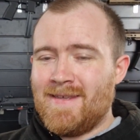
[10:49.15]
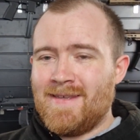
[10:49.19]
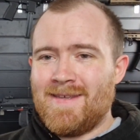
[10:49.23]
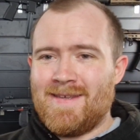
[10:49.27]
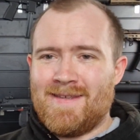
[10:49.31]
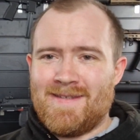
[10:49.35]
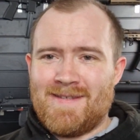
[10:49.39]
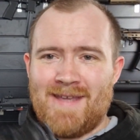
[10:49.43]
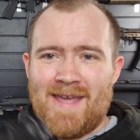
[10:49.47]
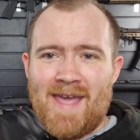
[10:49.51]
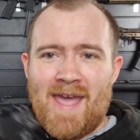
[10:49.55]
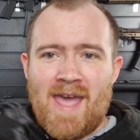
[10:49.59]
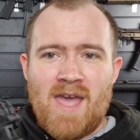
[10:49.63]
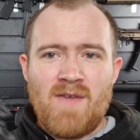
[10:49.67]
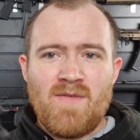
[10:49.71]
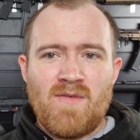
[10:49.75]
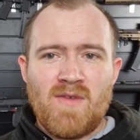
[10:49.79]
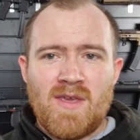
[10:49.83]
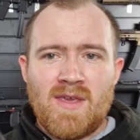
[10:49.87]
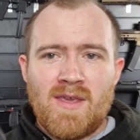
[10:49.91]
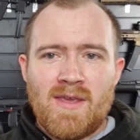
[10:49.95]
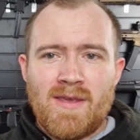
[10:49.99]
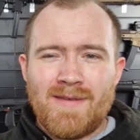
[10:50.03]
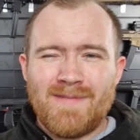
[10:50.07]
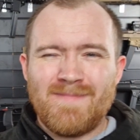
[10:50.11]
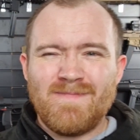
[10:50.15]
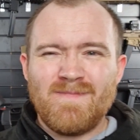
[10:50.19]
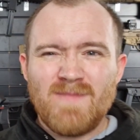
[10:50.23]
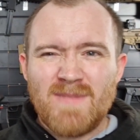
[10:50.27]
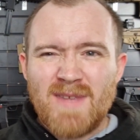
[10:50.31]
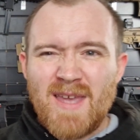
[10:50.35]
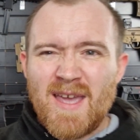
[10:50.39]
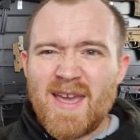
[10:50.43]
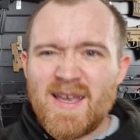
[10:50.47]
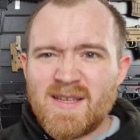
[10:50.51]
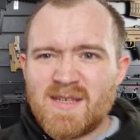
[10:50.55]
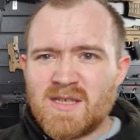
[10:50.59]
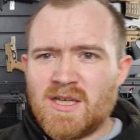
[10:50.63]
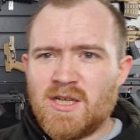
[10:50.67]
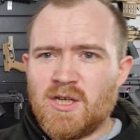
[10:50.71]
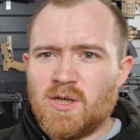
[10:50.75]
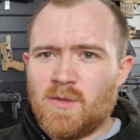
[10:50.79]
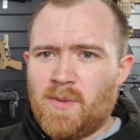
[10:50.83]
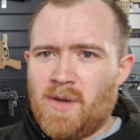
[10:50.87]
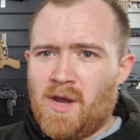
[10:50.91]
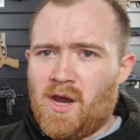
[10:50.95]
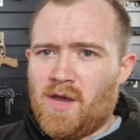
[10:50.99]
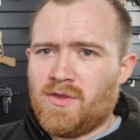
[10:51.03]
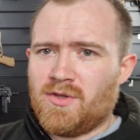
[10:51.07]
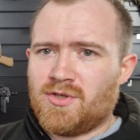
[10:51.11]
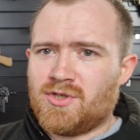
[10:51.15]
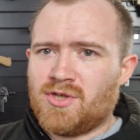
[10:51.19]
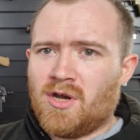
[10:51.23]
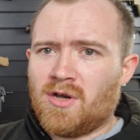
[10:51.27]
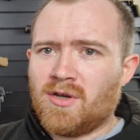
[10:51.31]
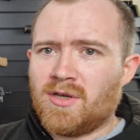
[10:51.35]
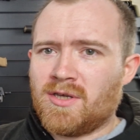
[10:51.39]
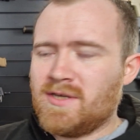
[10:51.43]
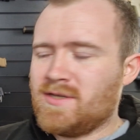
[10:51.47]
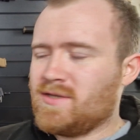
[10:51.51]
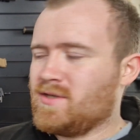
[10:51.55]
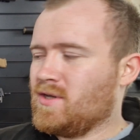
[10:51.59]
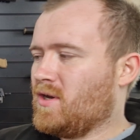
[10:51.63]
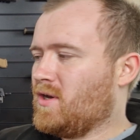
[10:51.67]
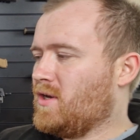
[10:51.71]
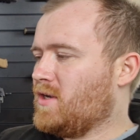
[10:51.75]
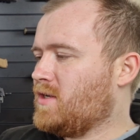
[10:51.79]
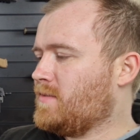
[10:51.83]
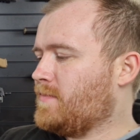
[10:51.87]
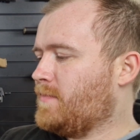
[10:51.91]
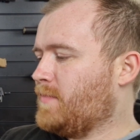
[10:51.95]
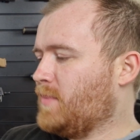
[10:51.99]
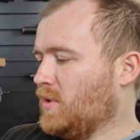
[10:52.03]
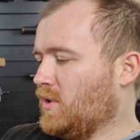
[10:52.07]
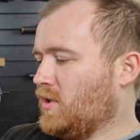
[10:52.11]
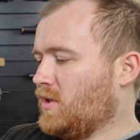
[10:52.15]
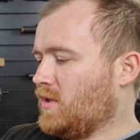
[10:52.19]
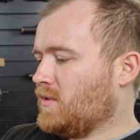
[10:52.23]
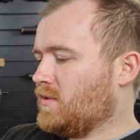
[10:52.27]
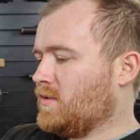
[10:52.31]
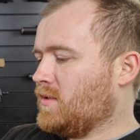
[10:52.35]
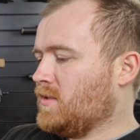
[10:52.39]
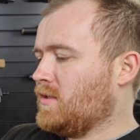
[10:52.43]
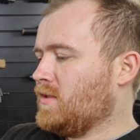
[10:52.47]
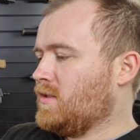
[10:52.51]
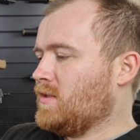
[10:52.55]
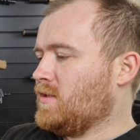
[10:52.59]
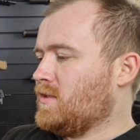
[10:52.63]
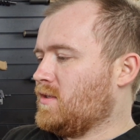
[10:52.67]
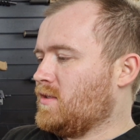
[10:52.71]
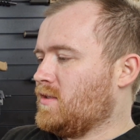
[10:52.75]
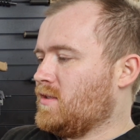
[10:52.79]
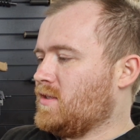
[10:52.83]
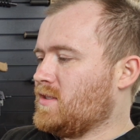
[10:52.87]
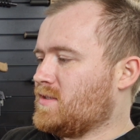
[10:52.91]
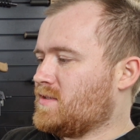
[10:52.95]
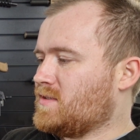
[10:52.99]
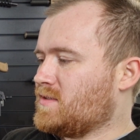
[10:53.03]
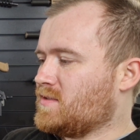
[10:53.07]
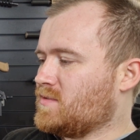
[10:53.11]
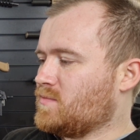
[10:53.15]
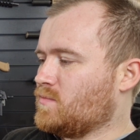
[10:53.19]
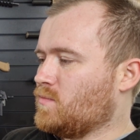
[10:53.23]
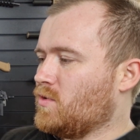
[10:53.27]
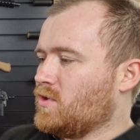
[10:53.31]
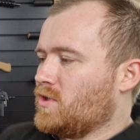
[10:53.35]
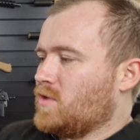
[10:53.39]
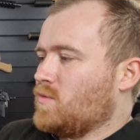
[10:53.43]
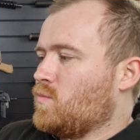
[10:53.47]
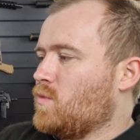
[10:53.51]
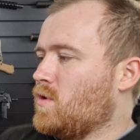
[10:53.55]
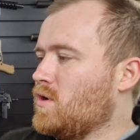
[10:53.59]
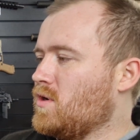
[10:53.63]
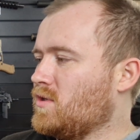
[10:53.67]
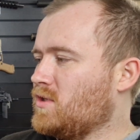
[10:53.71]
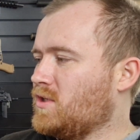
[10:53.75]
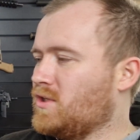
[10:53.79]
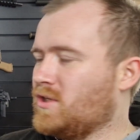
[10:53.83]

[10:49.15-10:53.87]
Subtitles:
Is it heavy? Yeah, it's a little bit on the chunky side, but it's what you want.